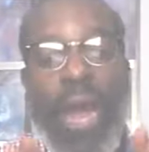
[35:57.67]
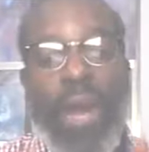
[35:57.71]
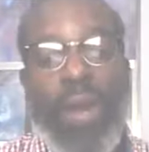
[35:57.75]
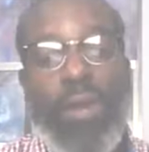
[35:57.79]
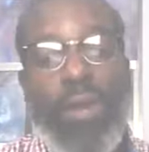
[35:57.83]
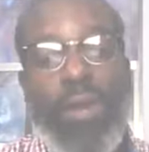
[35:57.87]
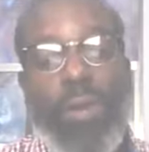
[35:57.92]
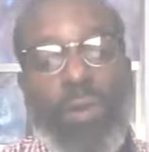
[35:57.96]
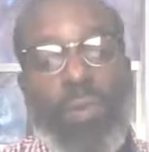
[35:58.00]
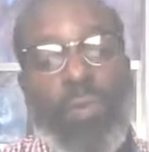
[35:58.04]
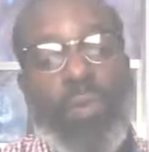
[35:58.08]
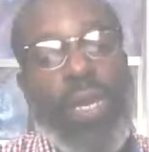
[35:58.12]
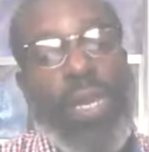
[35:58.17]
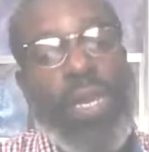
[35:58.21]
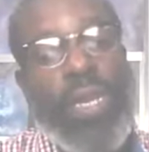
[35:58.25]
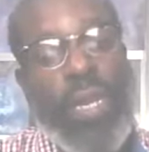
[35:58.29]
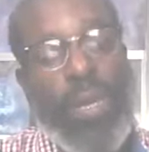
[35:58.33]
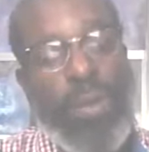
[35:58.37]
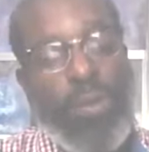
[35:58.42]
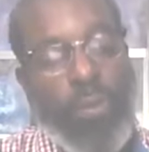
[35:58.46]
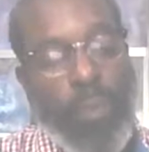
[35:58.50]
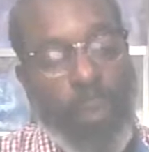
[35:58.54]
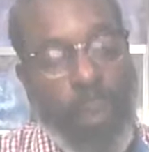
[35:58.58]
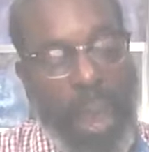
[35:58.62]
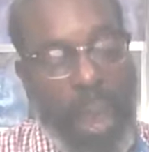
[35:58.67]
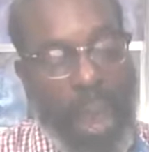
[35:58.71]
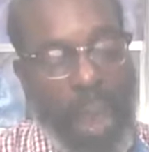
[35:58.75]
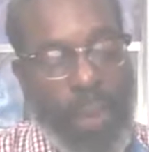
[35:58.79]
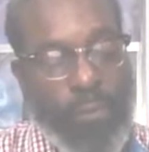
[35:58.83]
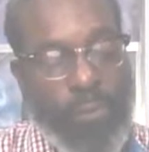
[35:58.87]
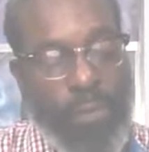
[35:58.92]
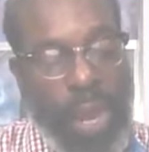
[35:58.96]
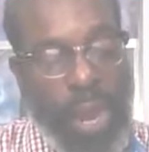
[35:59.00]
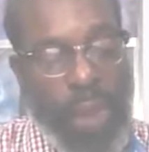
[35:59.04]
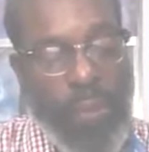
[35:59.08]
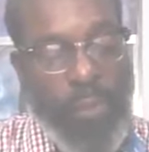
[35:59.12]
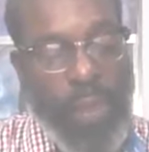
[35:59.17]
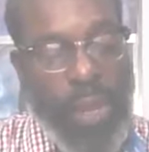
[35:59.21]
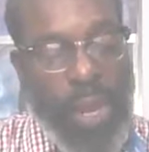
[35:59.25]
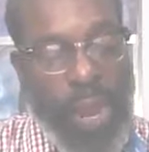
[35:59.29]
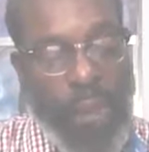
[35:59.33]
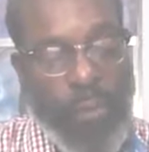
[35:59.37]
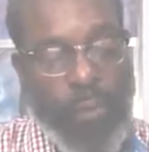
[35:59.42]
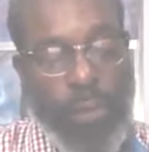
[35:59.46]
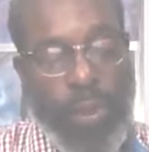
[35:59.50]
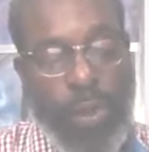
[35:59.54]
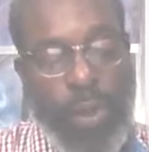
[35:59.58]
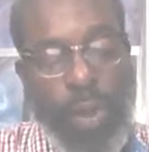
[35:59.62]
know we can have every
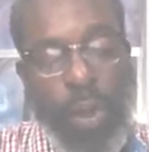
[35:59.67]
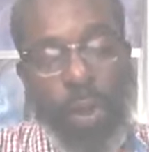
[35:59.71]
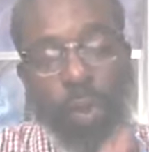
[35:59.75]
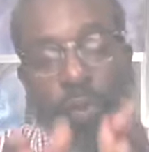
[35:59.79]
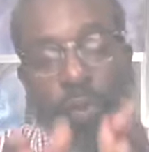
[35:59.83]
effort to go